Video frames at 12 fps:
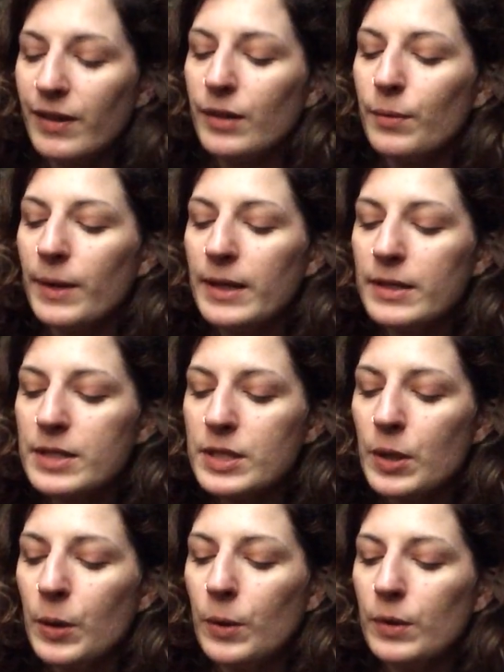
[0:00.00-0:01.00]
very well.
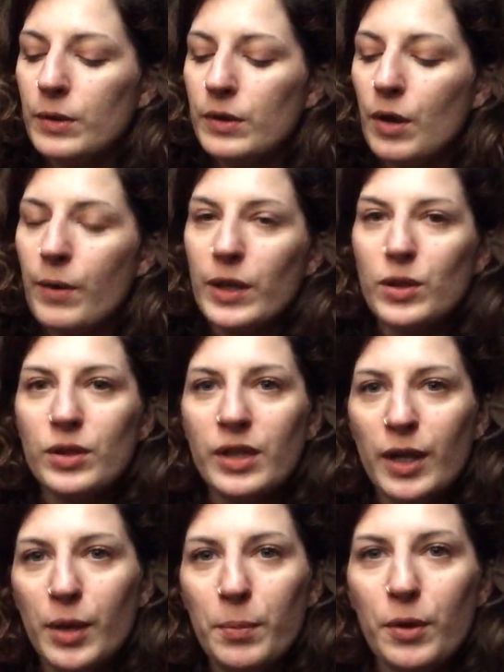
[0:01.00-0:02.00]
So going to
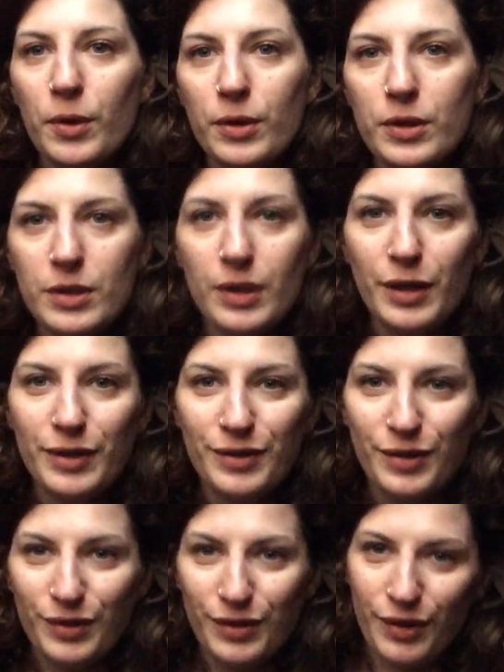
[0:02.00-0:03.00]
the airport,
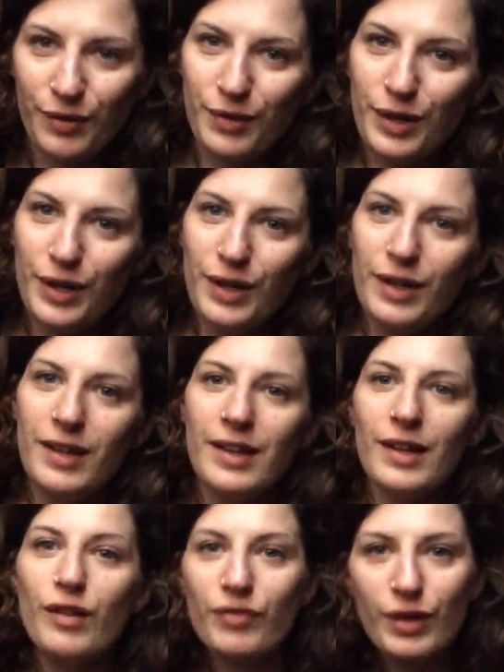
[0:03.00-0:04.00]
you know,
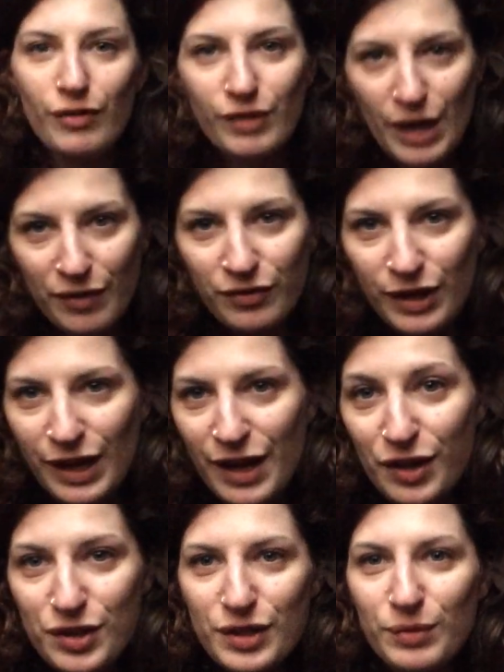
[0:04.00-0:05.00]
if nothing
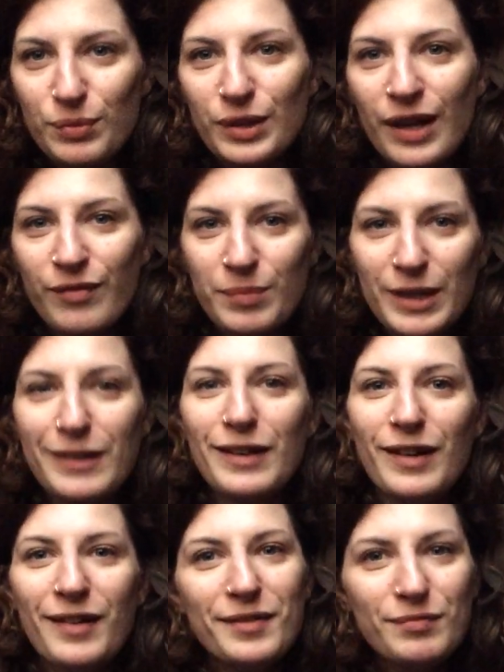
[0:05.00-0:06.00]
else, it would have been
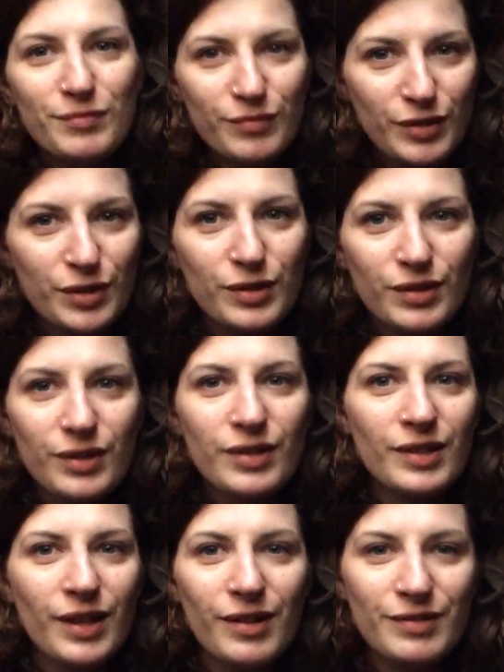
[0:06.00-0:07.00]

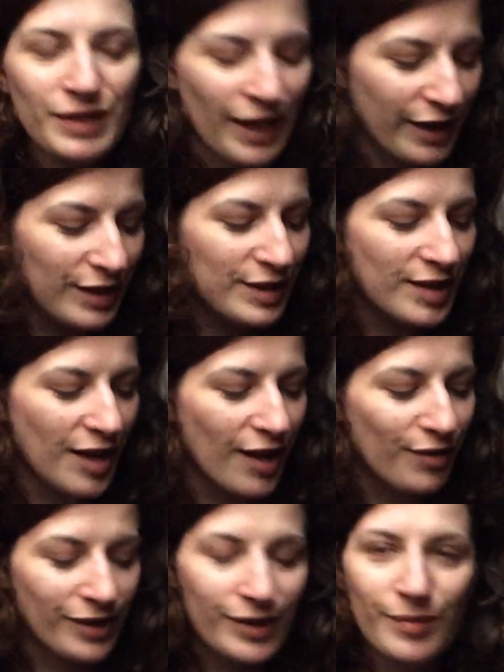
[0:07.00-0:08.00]
like a
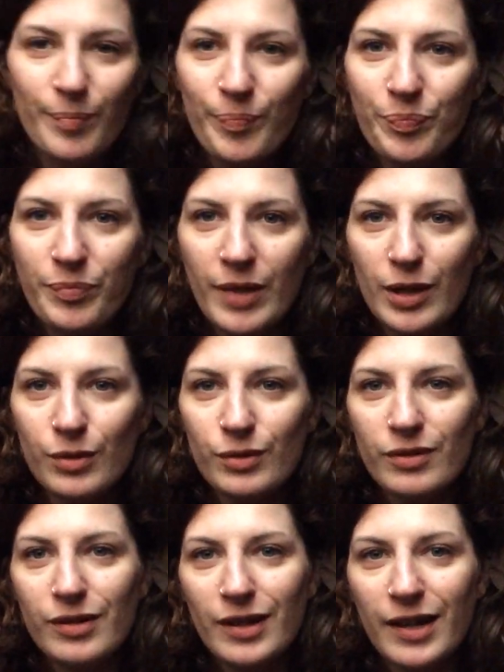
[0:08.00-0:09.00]
scary
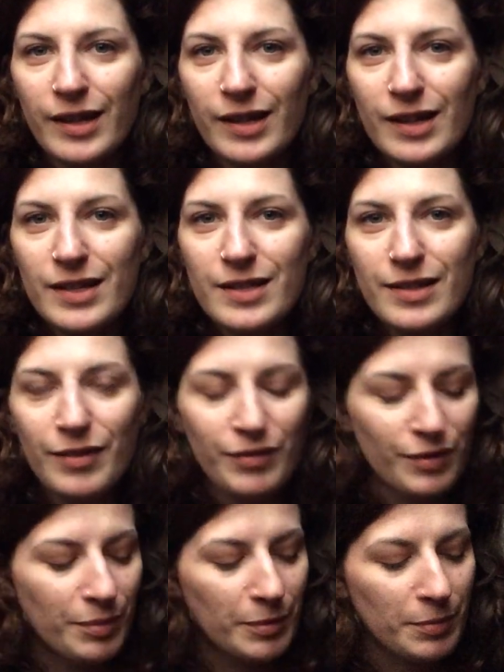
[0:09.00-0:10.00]
look, I guess,
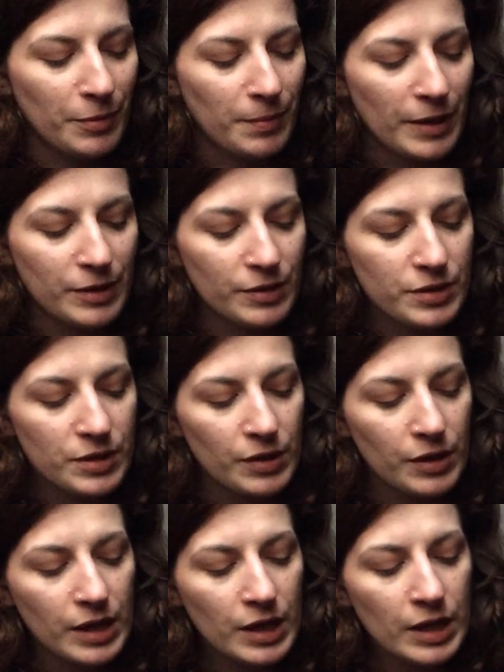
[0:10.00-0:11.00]
for people. But
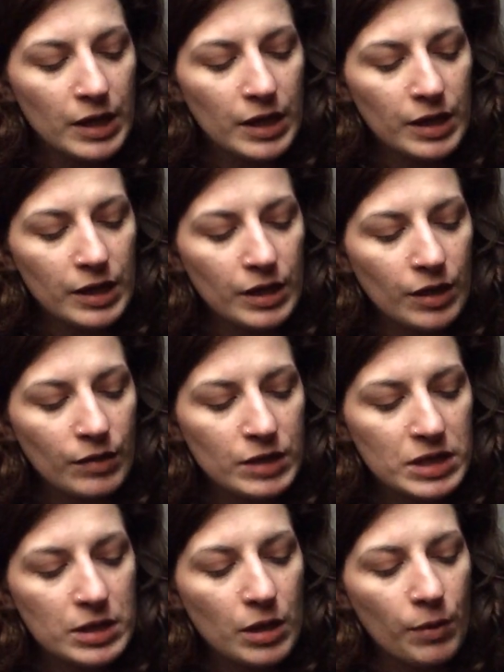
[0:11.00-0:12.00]
also, you know,
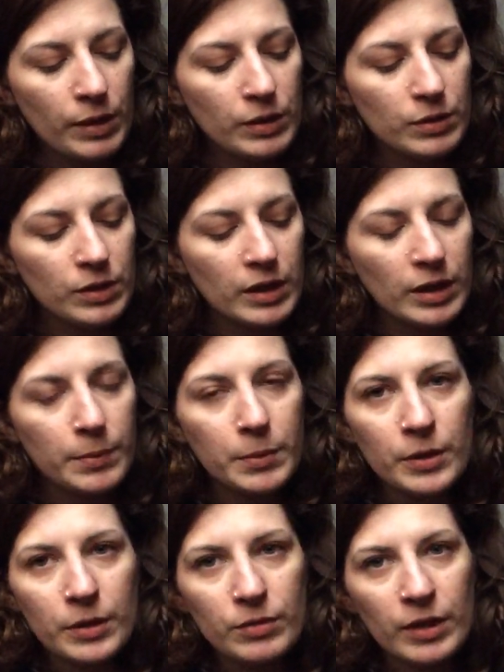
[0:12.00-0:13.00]
just going to the
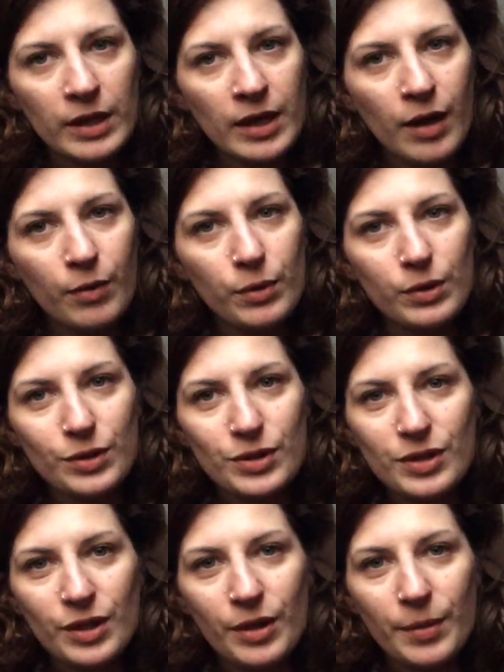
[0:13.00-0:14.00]
airport right now was